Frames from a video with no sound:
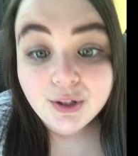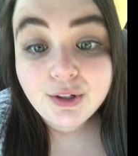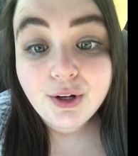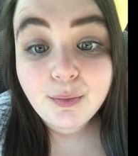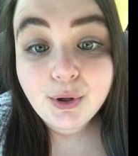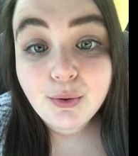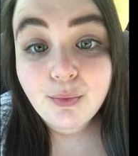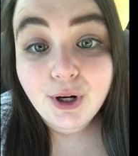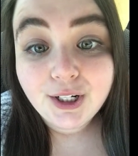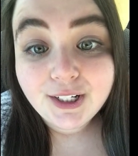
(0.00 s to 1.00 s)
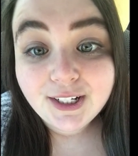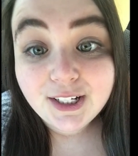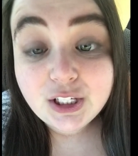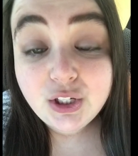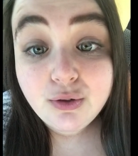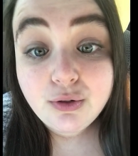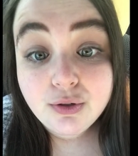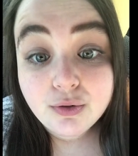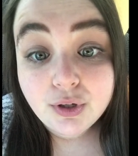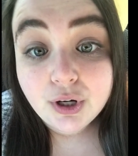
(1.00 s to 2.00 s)
Number one is you
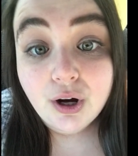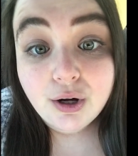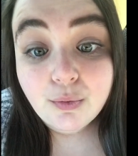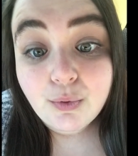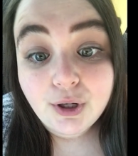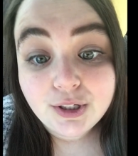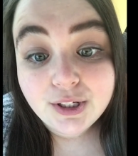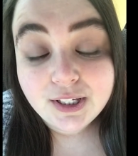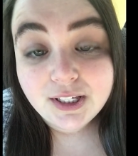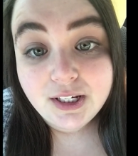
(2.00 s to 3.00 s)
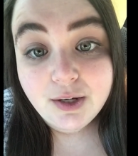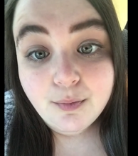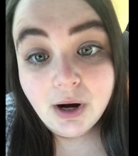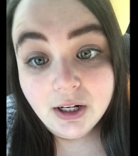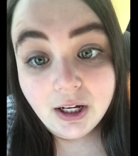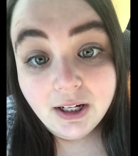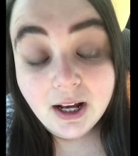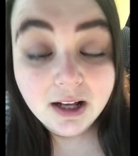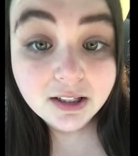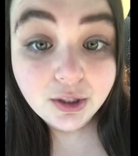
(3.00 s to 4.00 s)
do not want to see money
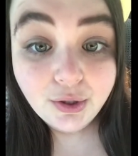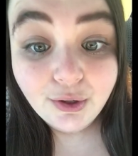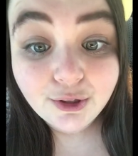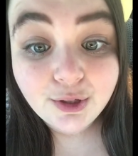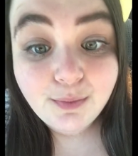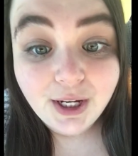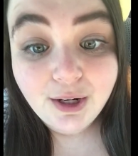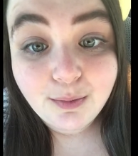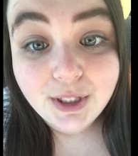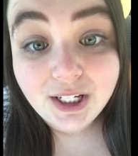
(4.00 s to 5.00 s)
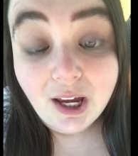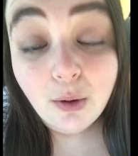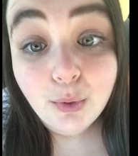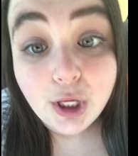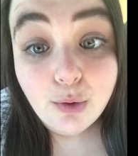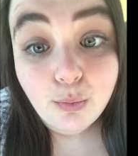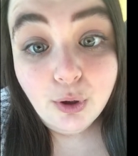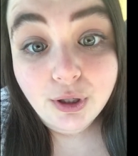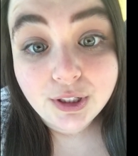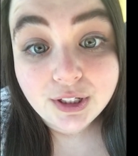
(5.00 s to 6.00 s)
as an ultimatum to get what you
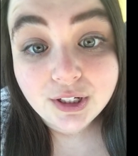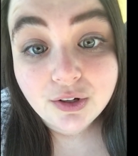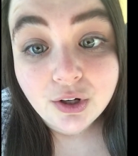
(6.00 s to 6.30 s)
want.